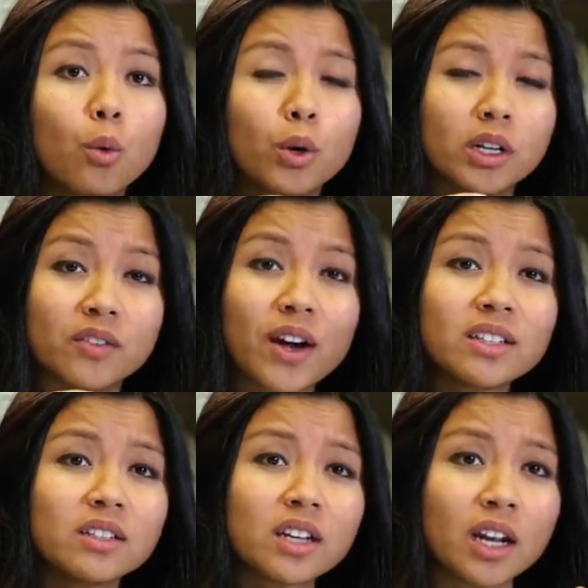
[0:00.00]
When a
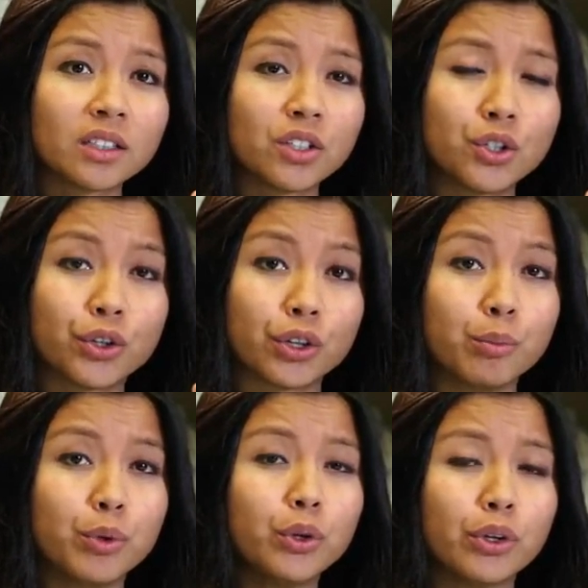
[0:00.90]
device is connected to your
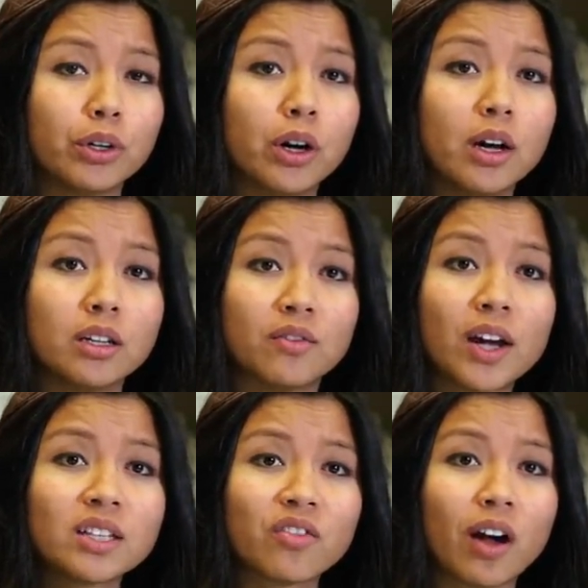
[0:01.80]
computer, a
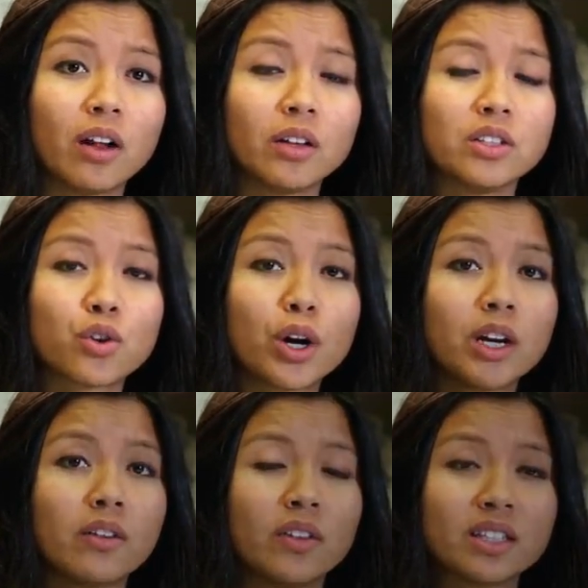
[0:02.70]
device file is
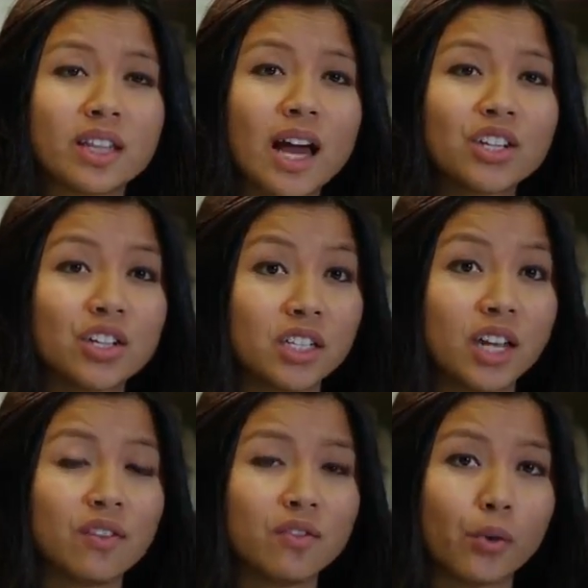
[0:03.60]
created in the
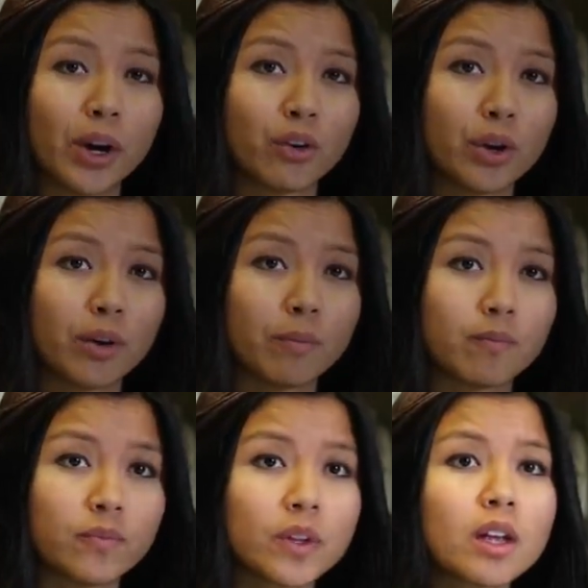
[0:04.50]
/dev directory.
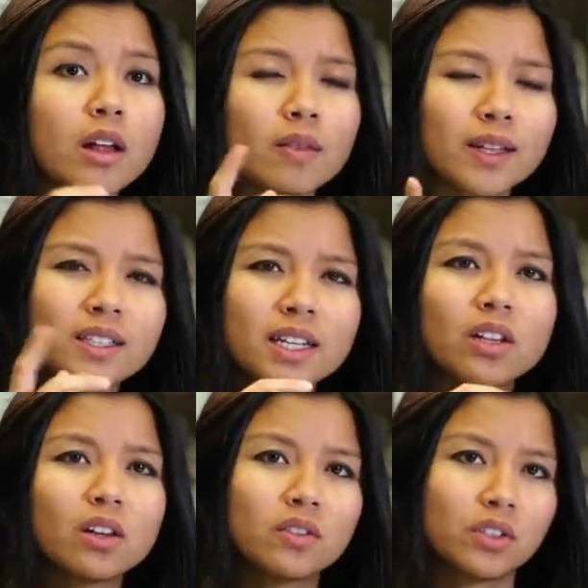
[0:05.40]
Let's take a
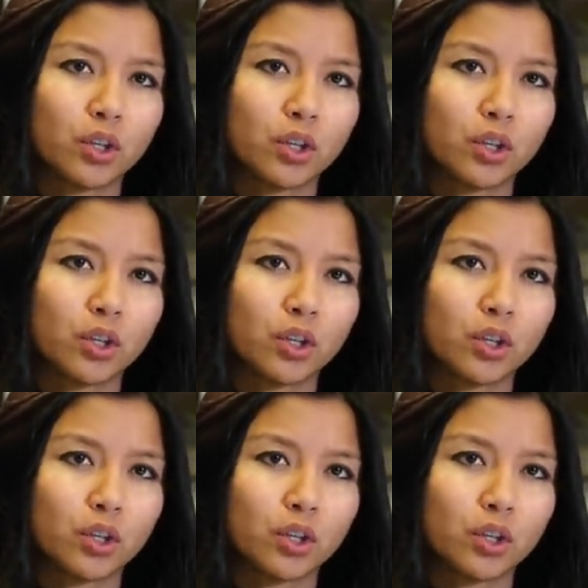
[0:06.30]
look at this